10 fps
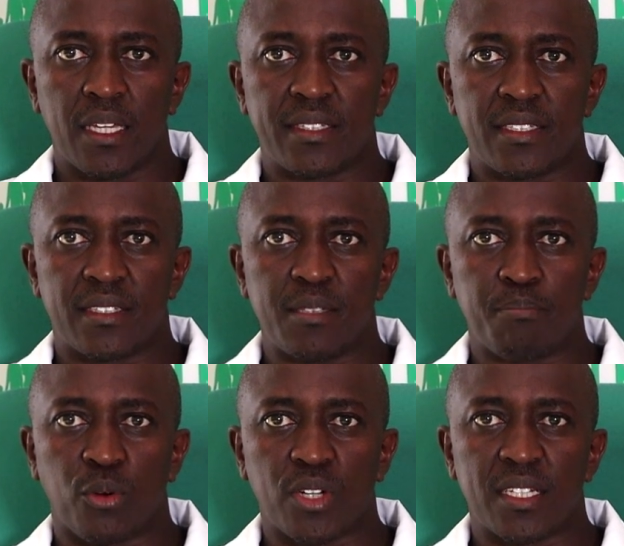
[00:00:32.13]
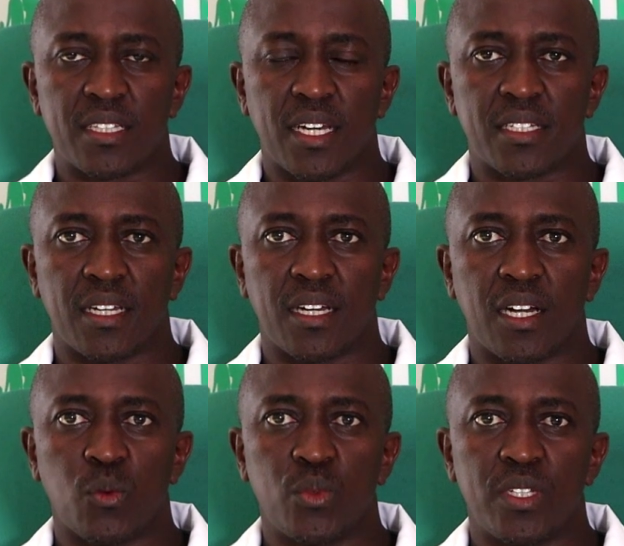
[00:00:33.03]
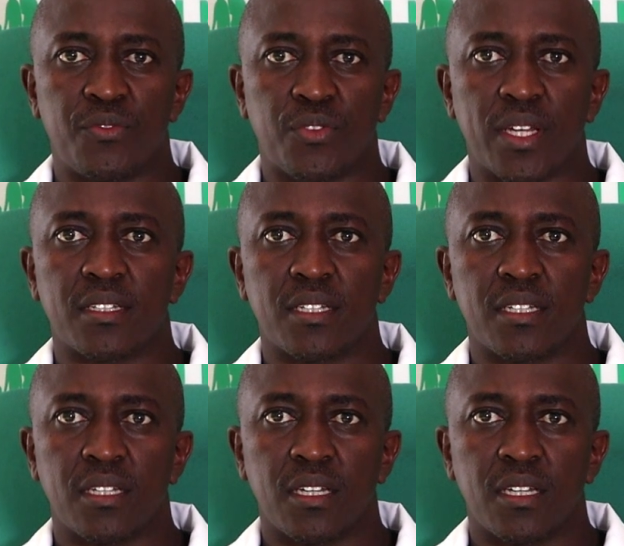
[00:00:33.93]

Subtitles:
It is important that we reflect